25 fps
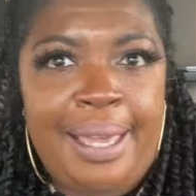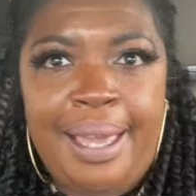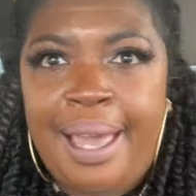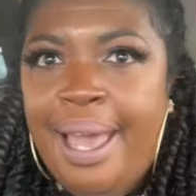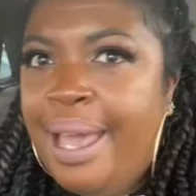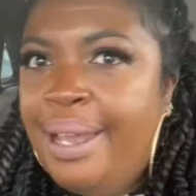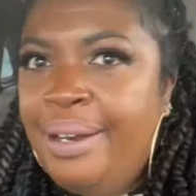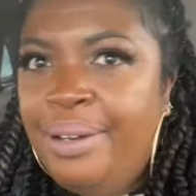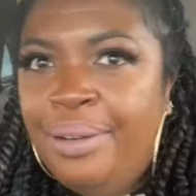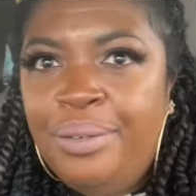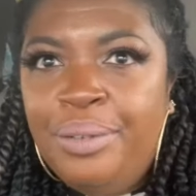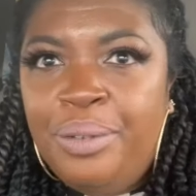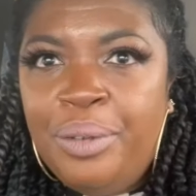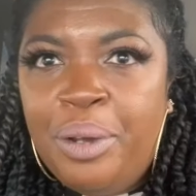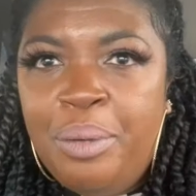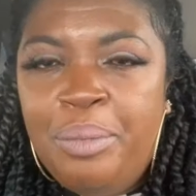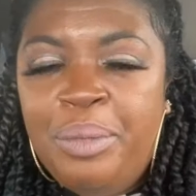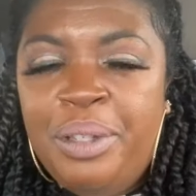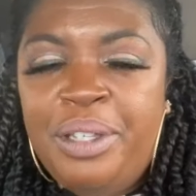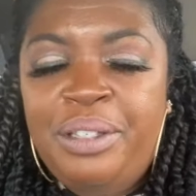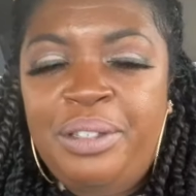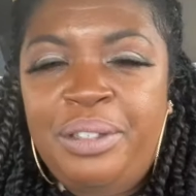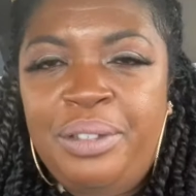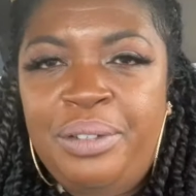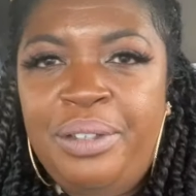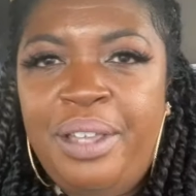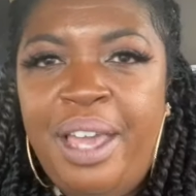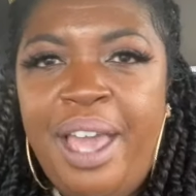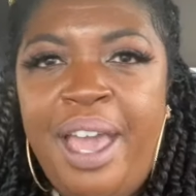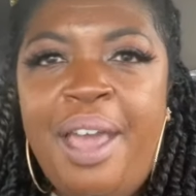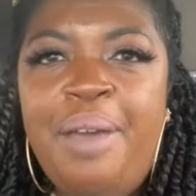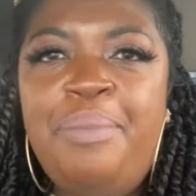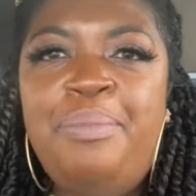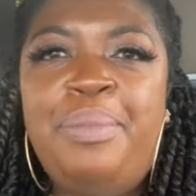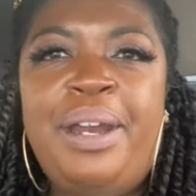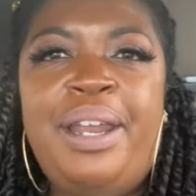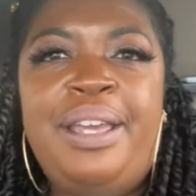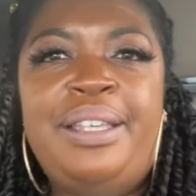I don't normally do
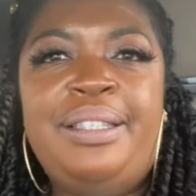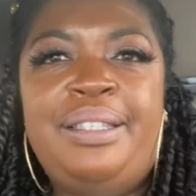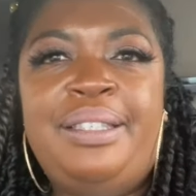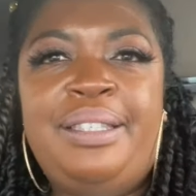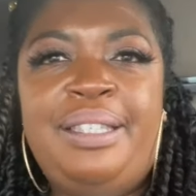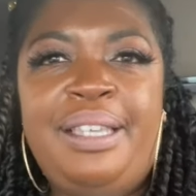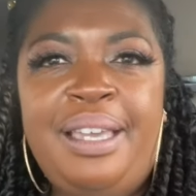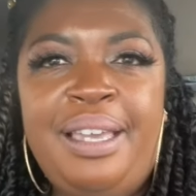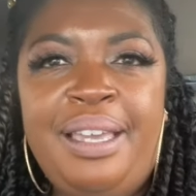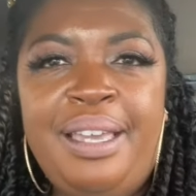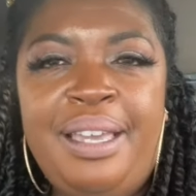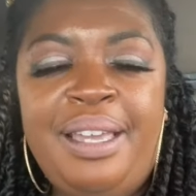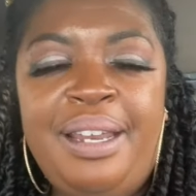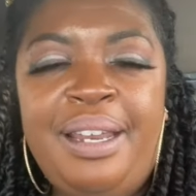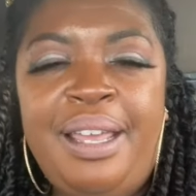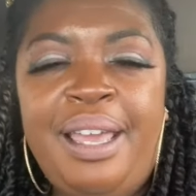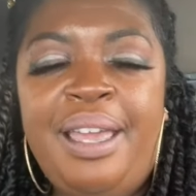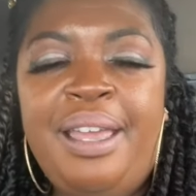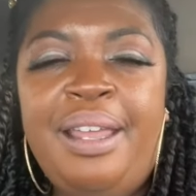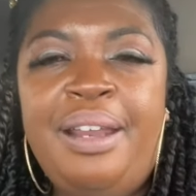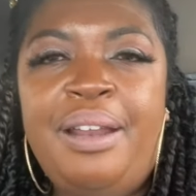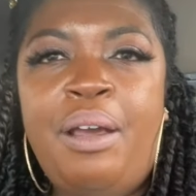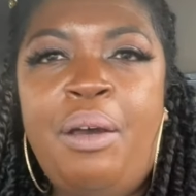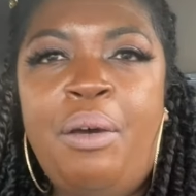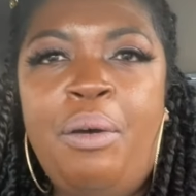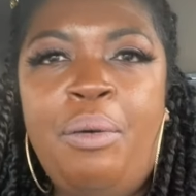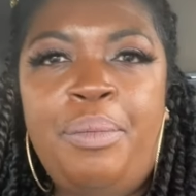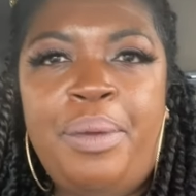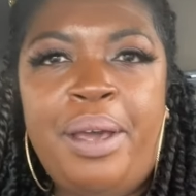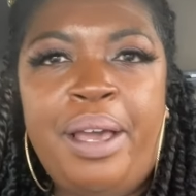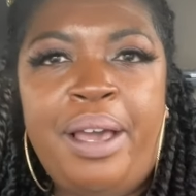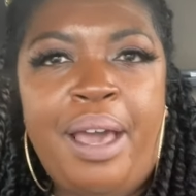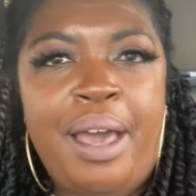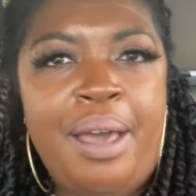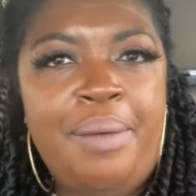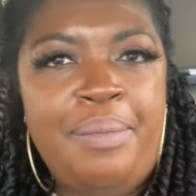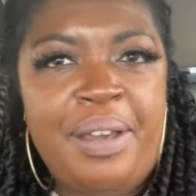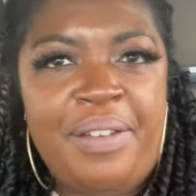that, but I did, and oh my
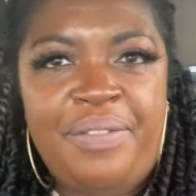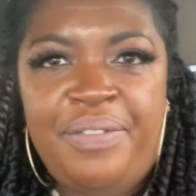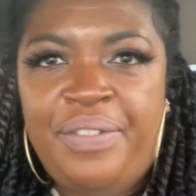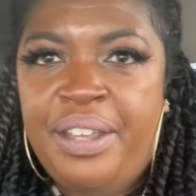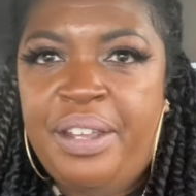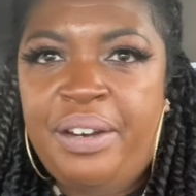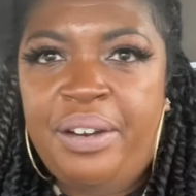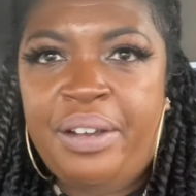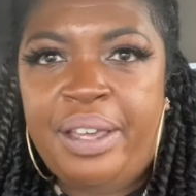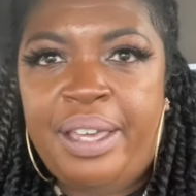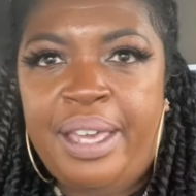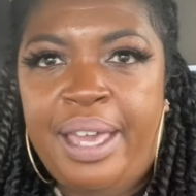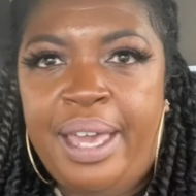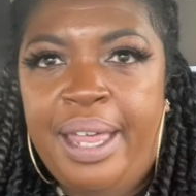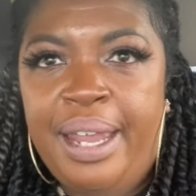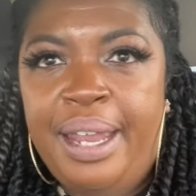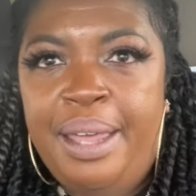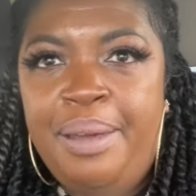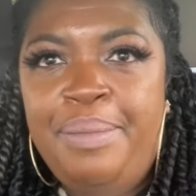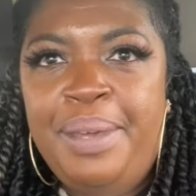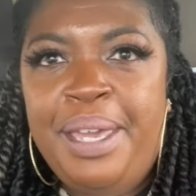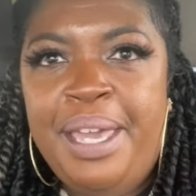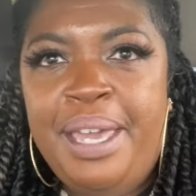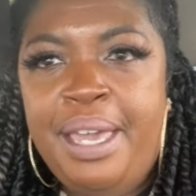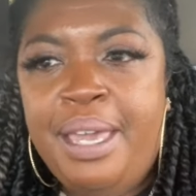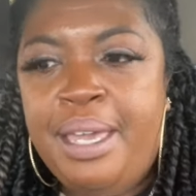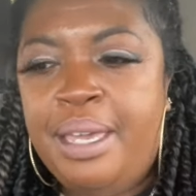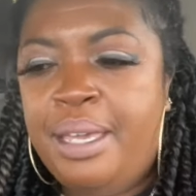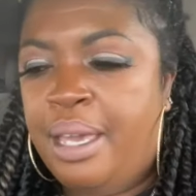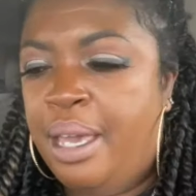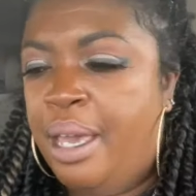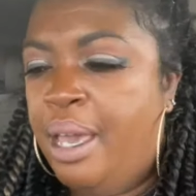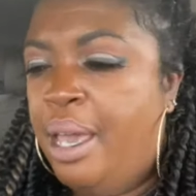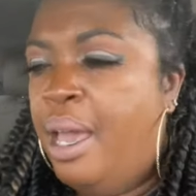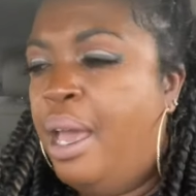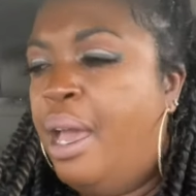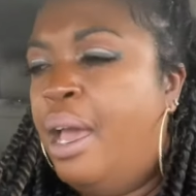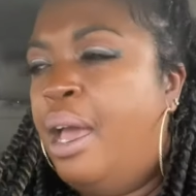god, my feet are killing me.
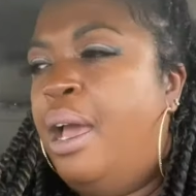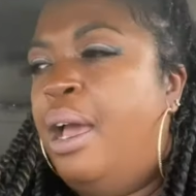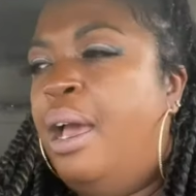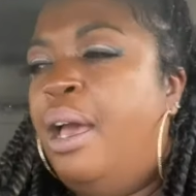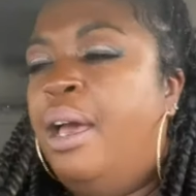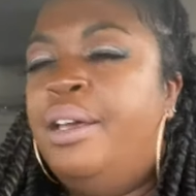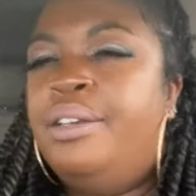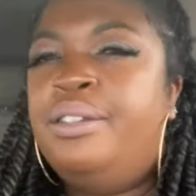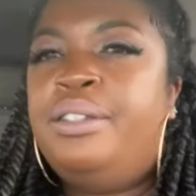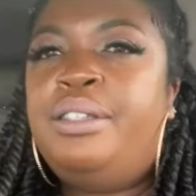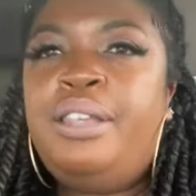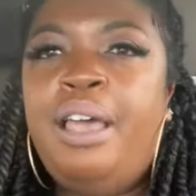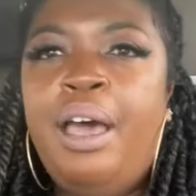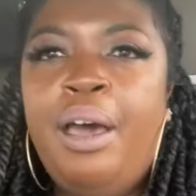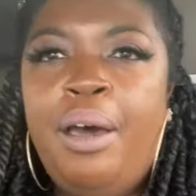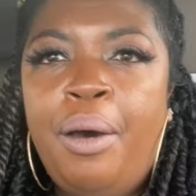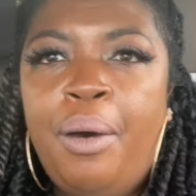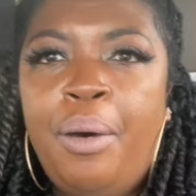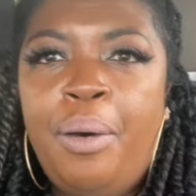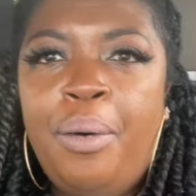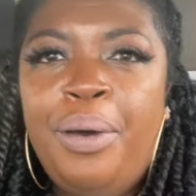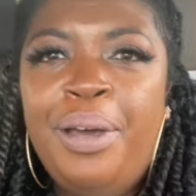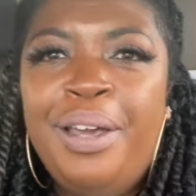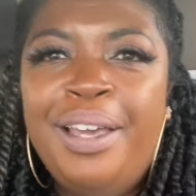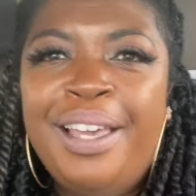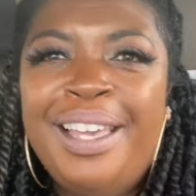So